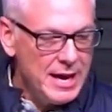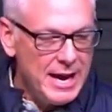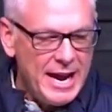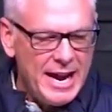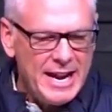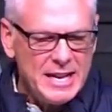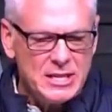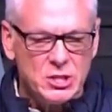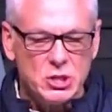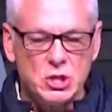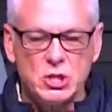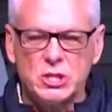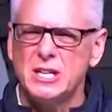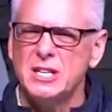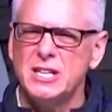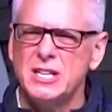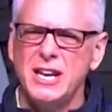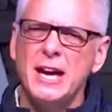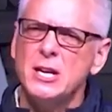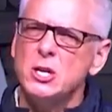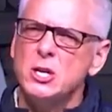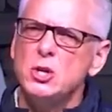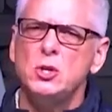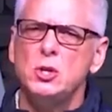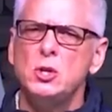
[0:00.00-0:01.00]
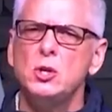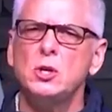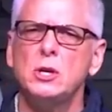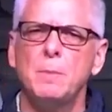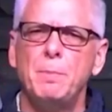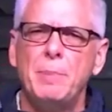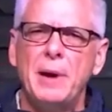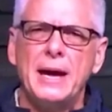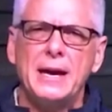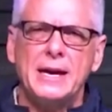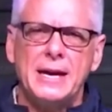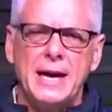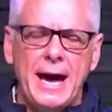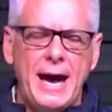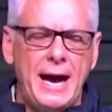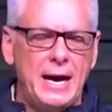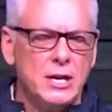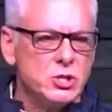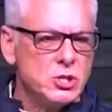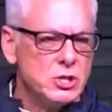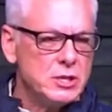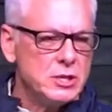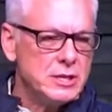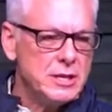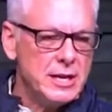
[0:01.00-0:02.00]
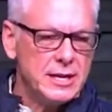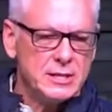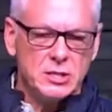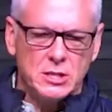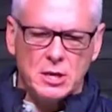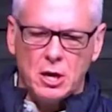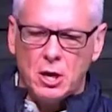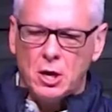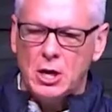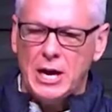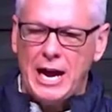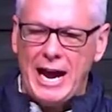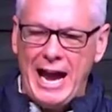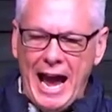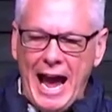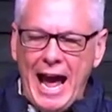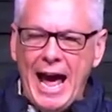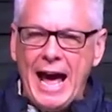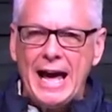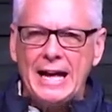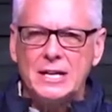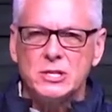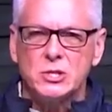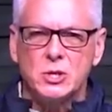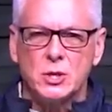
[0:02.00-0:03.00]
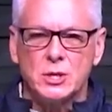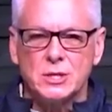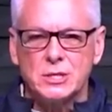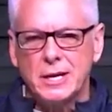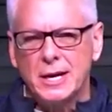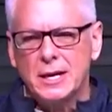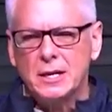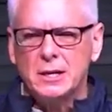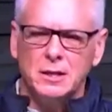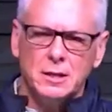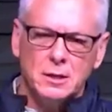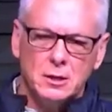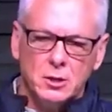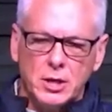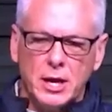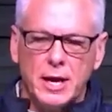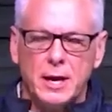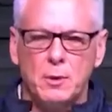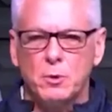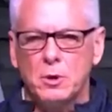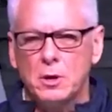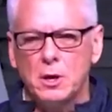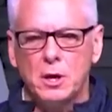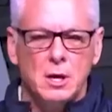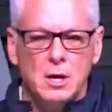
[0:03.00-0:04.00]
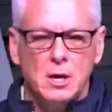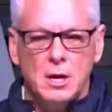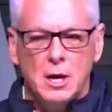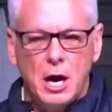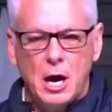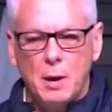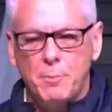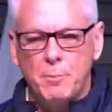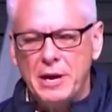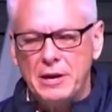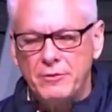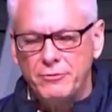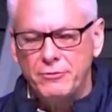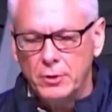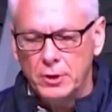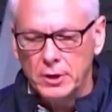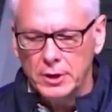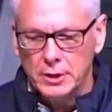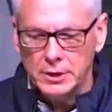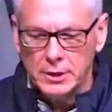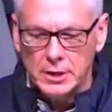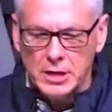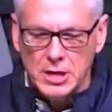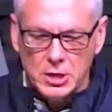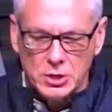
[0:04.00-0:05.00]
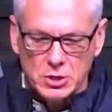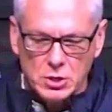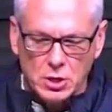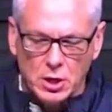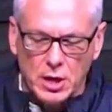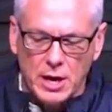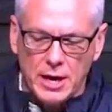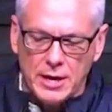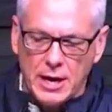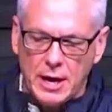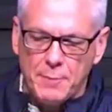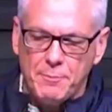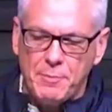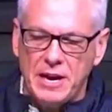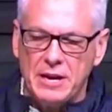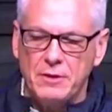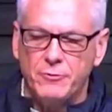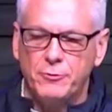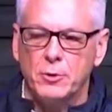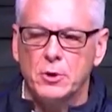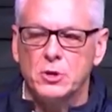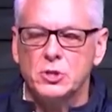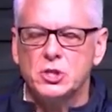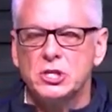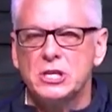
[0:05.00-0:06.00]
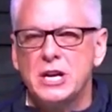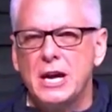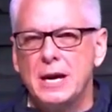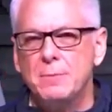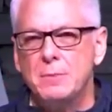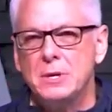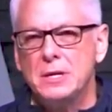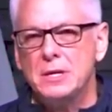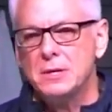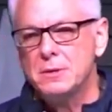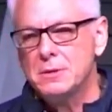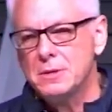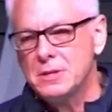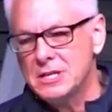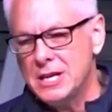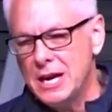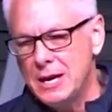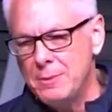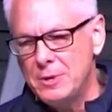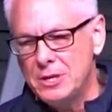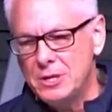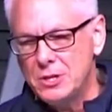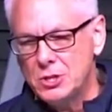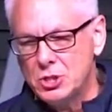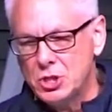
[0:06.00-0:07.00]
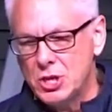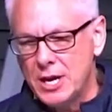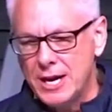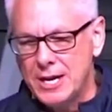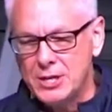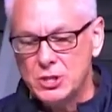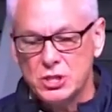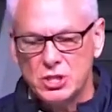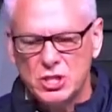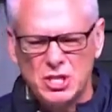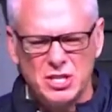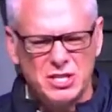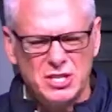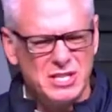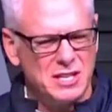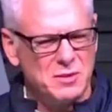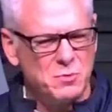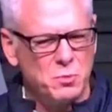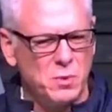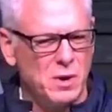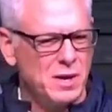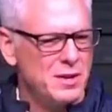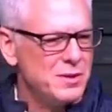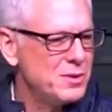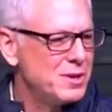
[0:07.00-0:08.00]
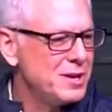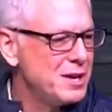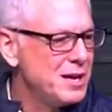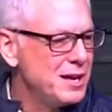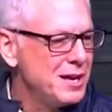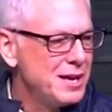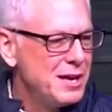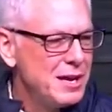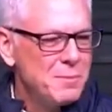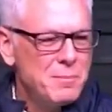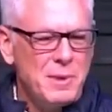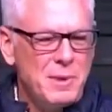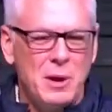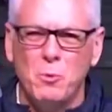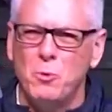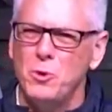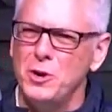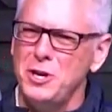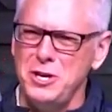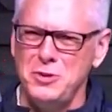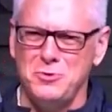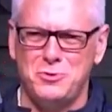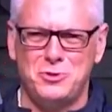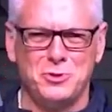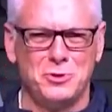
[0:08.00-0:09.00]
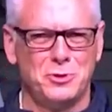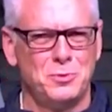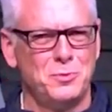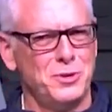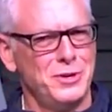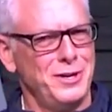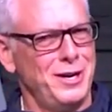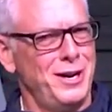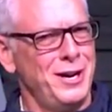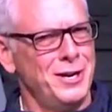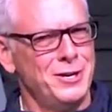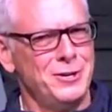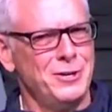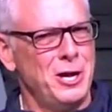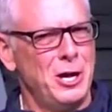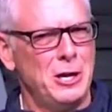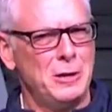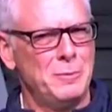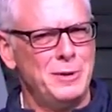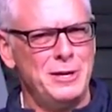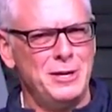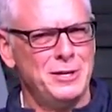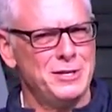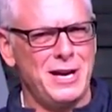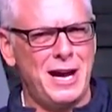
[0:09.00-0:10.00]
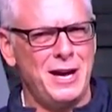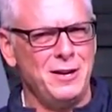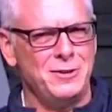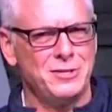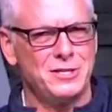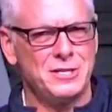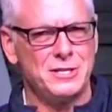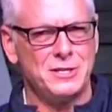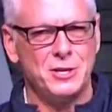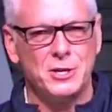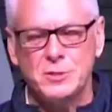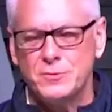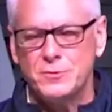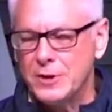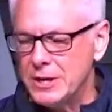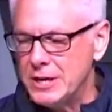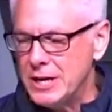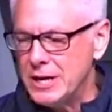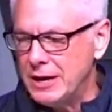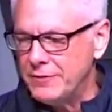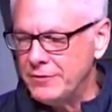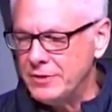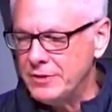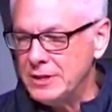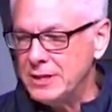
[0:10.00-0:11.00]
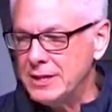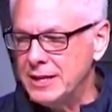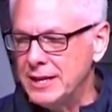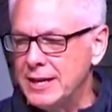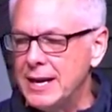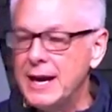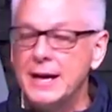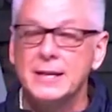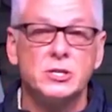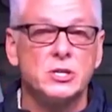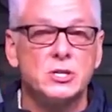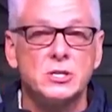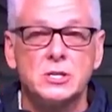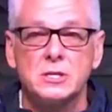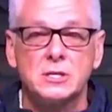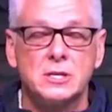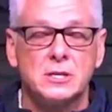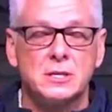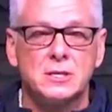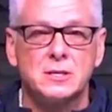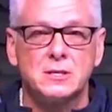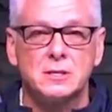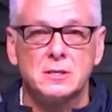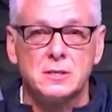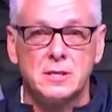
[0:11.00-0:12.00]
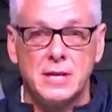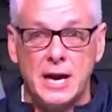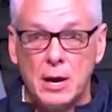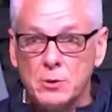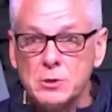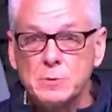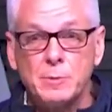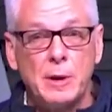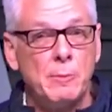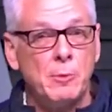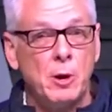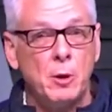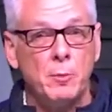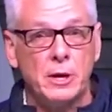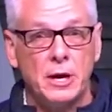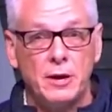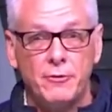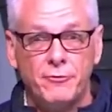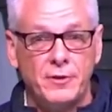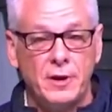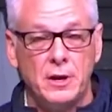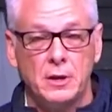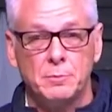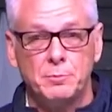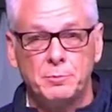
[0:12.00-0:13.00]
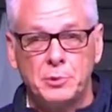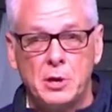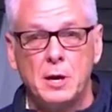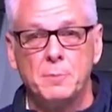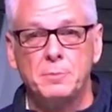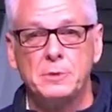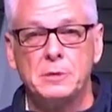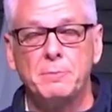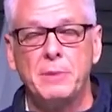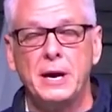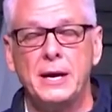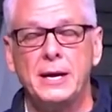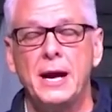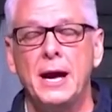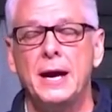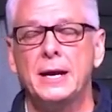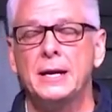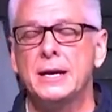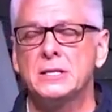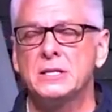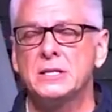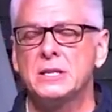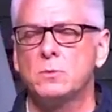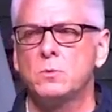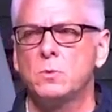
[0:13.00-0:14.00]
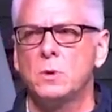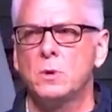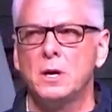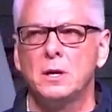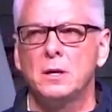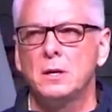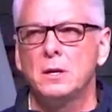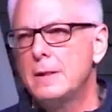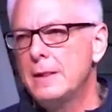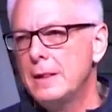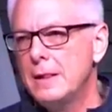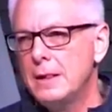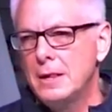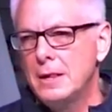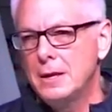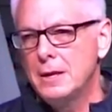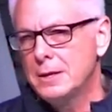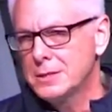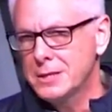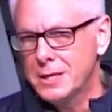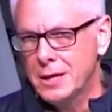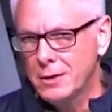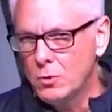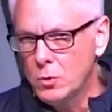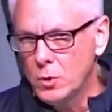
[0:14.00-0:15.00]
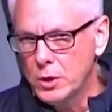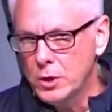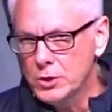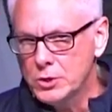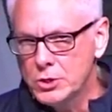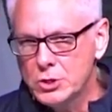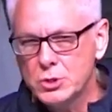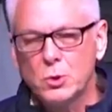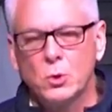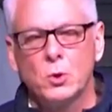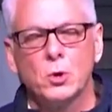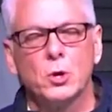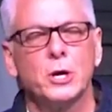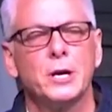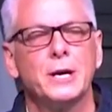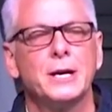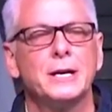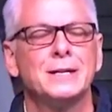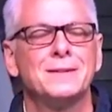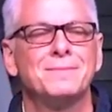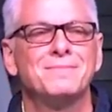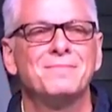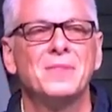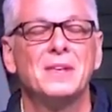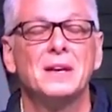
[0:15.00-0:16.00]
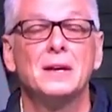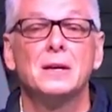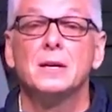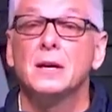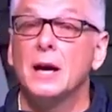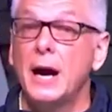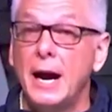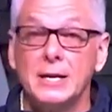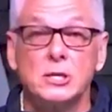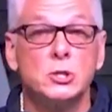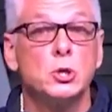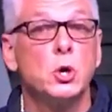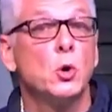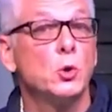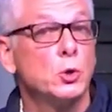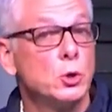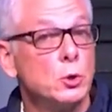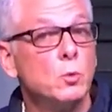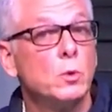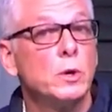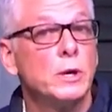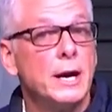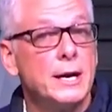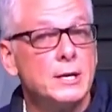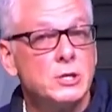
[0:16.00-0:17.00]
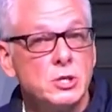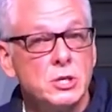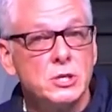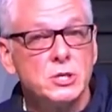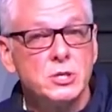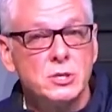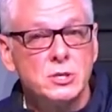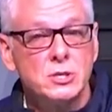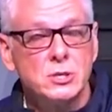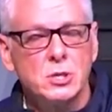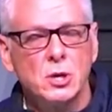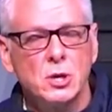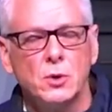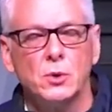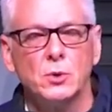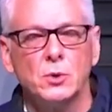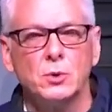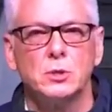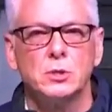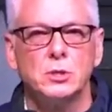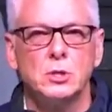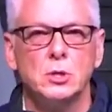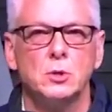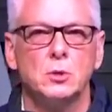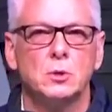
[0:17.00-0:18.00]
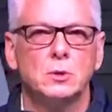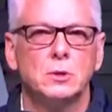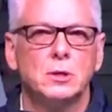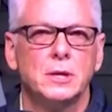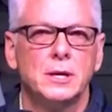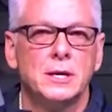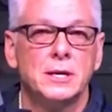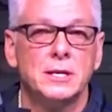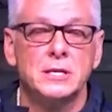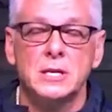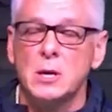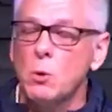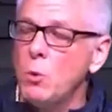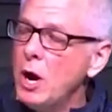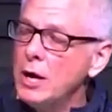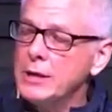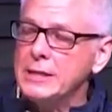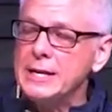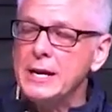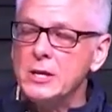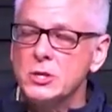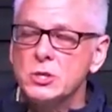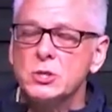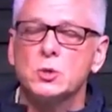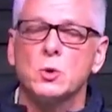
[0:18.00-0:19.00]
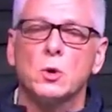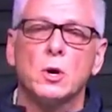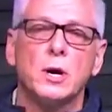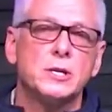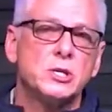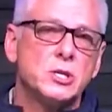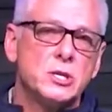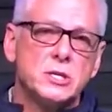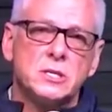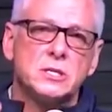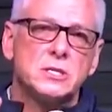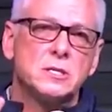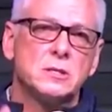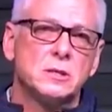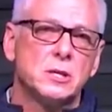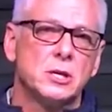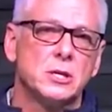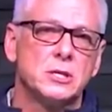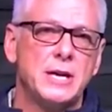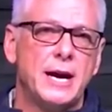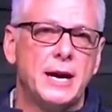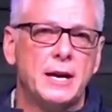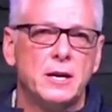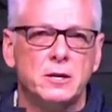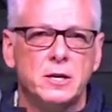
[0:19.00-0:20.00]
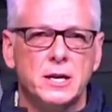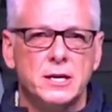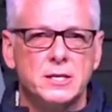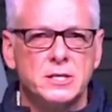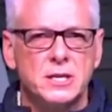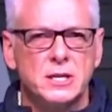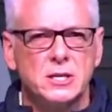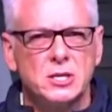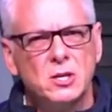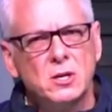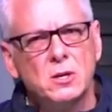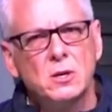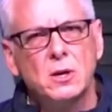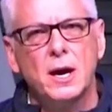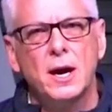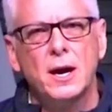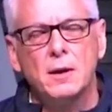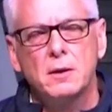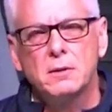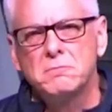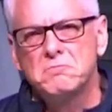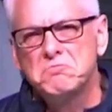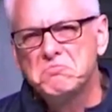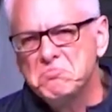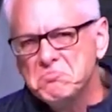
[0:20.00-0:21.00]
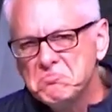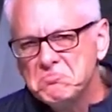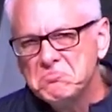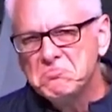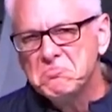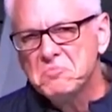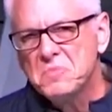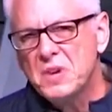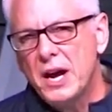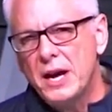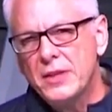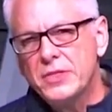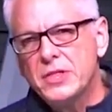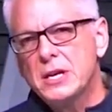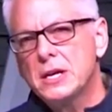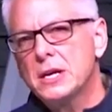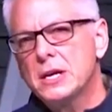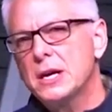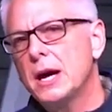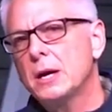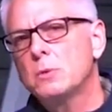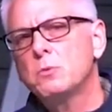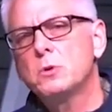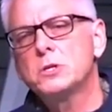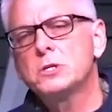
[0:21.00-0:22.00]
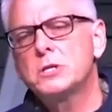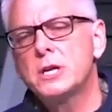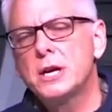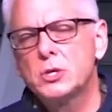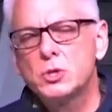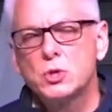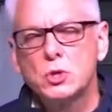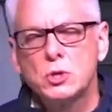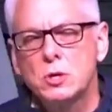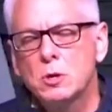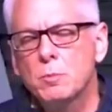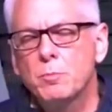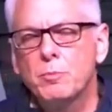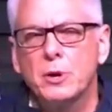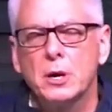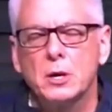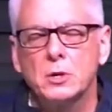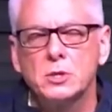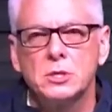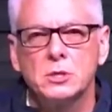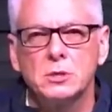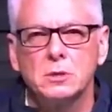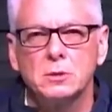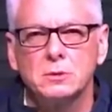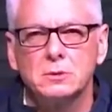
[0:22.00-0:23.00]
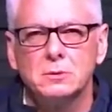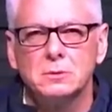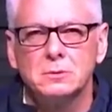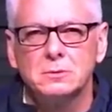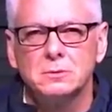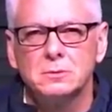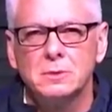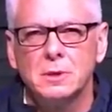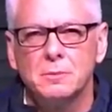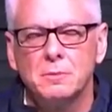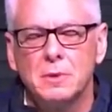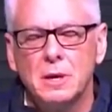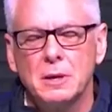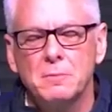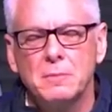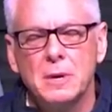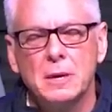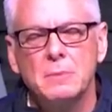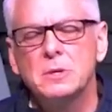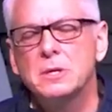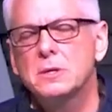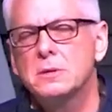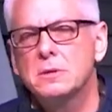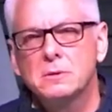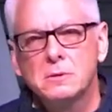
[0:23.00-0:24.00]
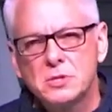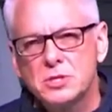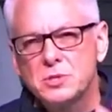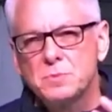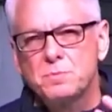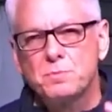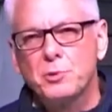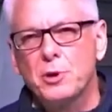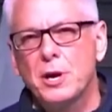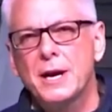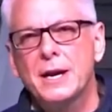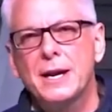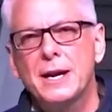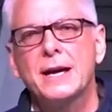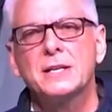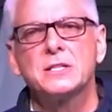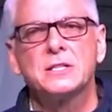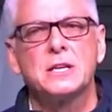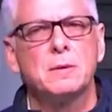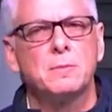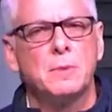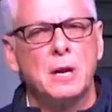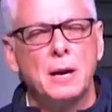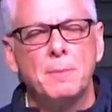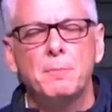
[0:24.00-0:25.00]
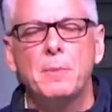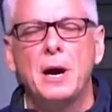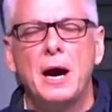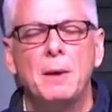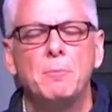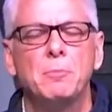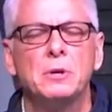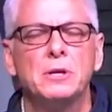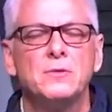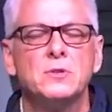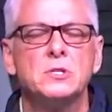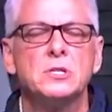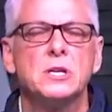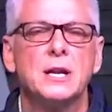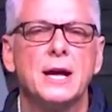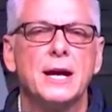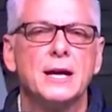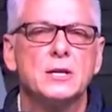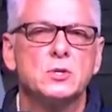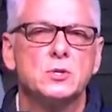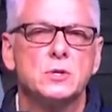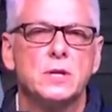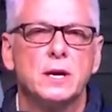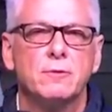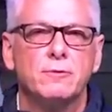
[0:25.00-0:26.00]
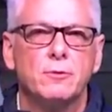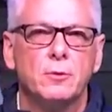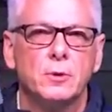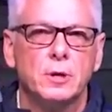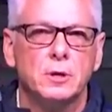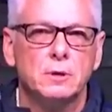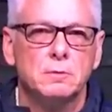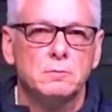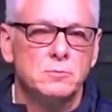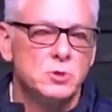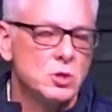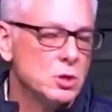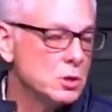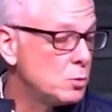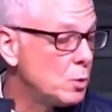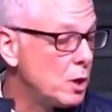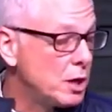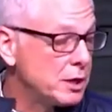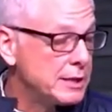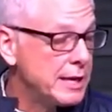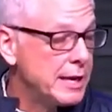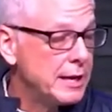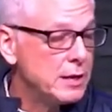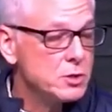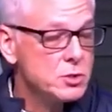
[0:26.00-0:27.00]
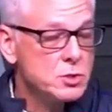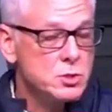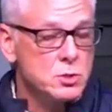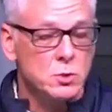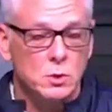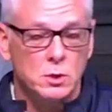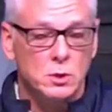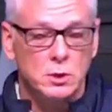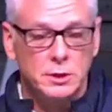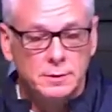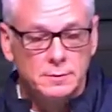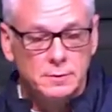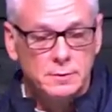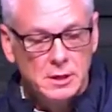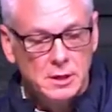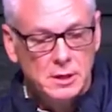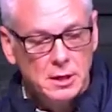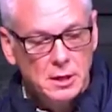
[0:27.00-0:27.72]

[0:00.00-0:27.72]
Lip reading: And she said, yeah, you could pay cash, and that's all I had. So I was like, oh, okay, well, I'll pay for it. And so I paid for it. She gave me the change, and she said, man, what are you doing with a $100 bill? I don't see those very often. And I just... that was my moment. I felt prompted by God. And I said, well, it's kind of a weird story. And I told her what I just told you. And as I walked out of the store, I just looked at her and I said, you know, I think God wants to answer your prayer too. Maybe just pray and ask him. And I believe he's going to answer that for you. Turned, walked out of the store. And